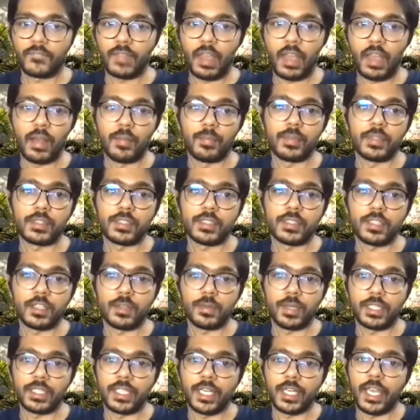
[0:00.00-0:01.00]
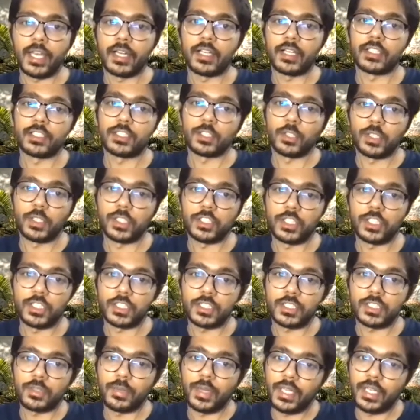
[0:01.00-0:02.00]
This is the query that I added. So it's
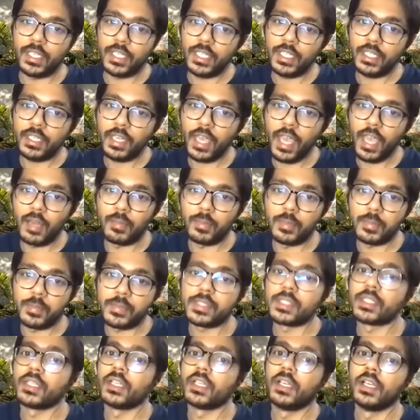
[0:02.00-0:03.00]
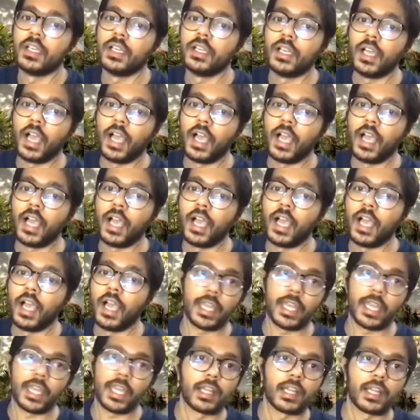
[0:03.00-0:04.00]
just query, albums, ID, and
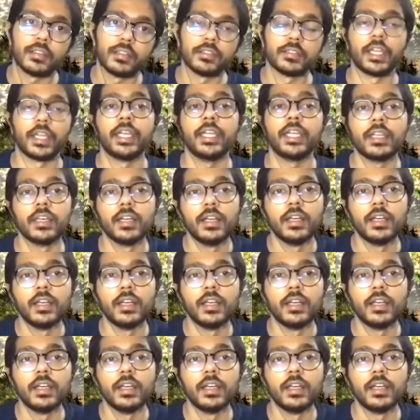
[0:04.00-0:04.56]
title, right?